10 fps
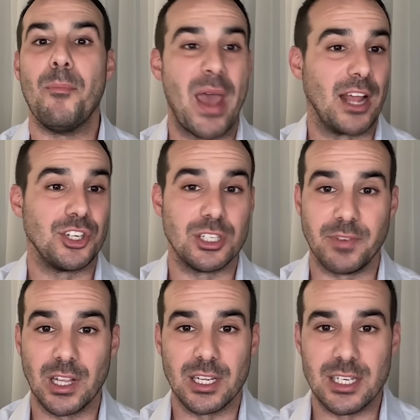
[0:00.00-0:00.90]
batches of
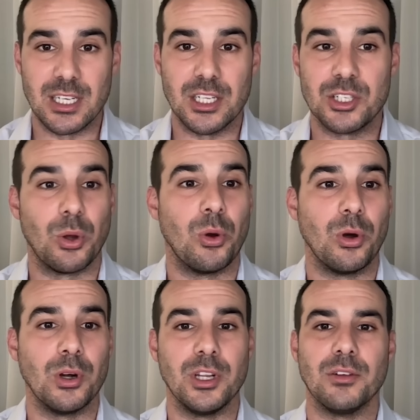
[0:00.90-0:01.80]
LEDs.
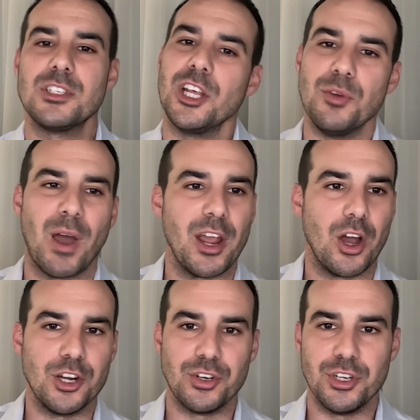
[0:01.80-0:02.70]
Or, say you buy
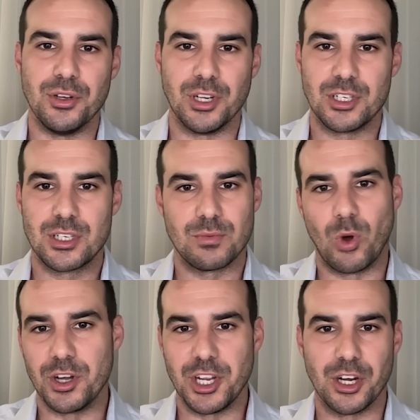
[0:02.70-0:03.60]
100 units
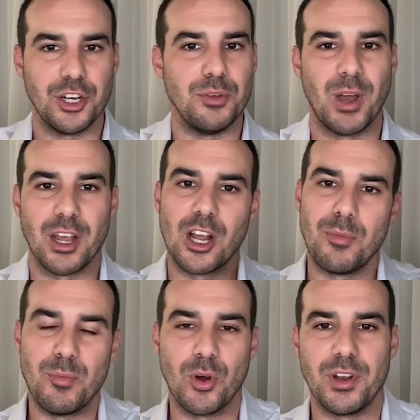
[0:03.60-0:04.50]
one year, you buy a
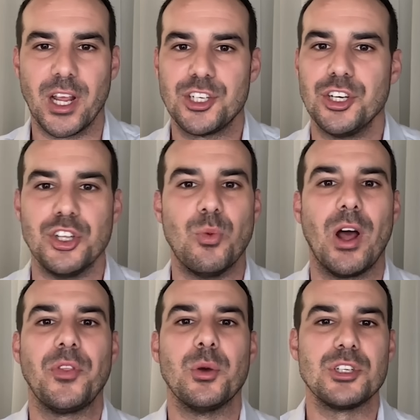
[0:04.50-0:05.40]
couple more the next year, you
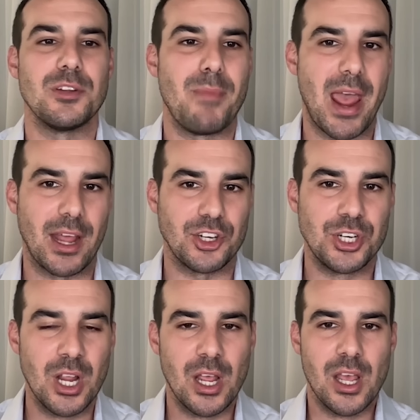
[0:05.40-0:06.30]
want those to
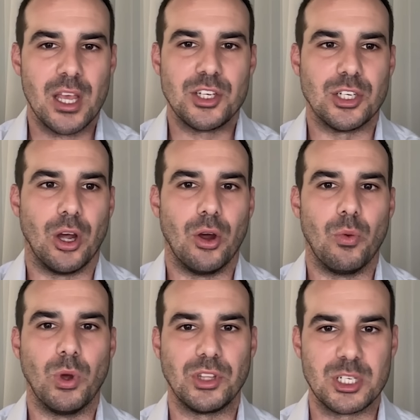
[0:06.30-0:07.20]
match. So
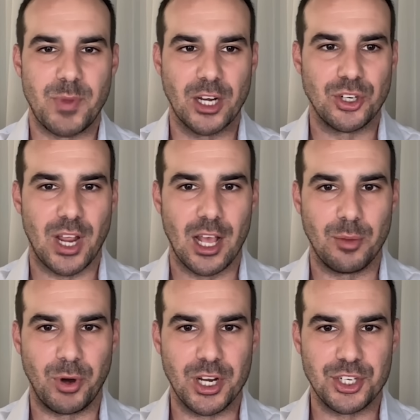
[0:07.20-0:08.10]
what the Spektra
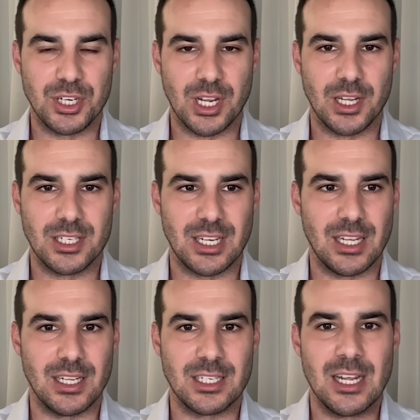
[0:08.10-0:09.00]
calibration does
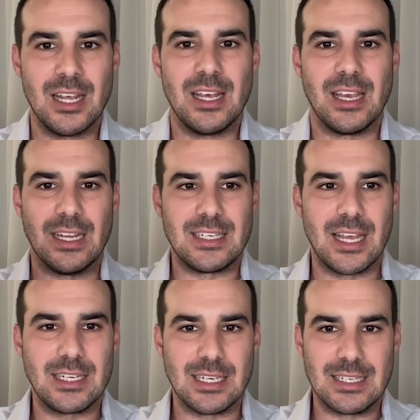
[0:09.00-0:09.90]
is it
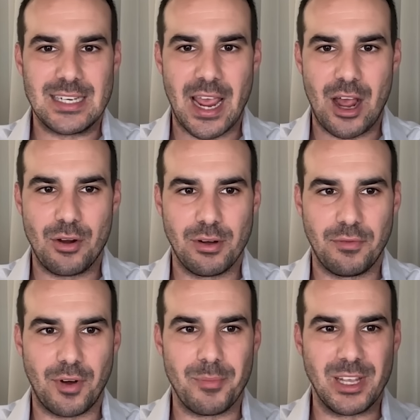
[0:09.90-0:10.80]
takes it down
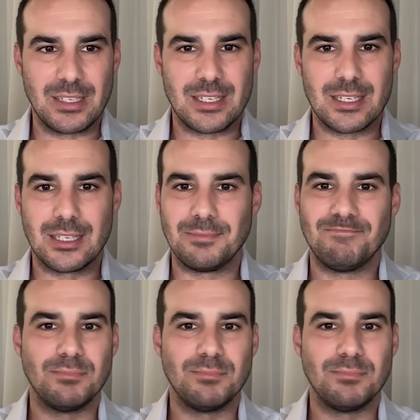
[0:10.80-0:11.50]
from its